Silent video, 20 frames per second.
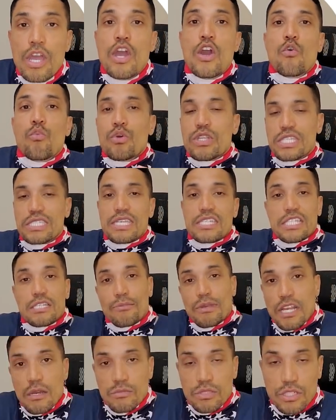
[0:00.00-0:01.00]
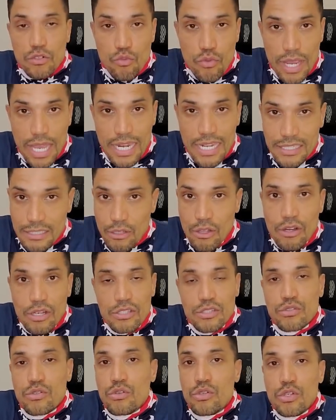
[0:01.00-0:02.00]
which essentially becomes a grant as long
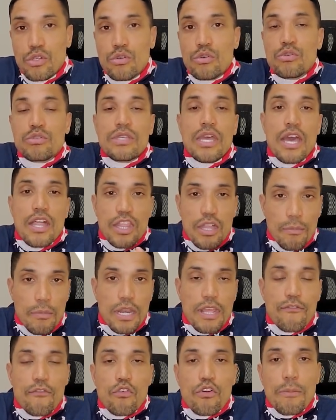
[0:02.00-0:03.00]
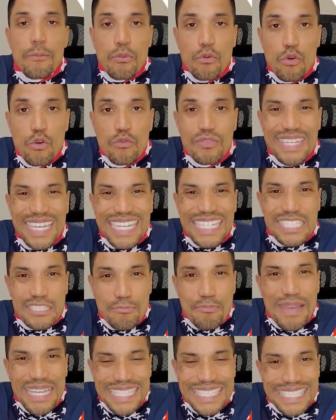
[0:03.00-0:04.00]
as you use the money for approved
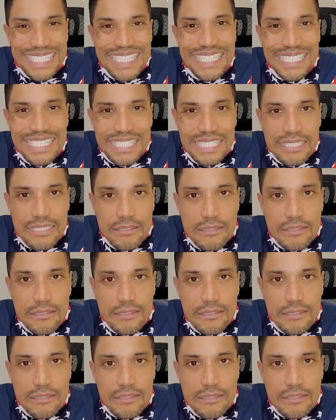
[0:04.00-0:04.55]
expenses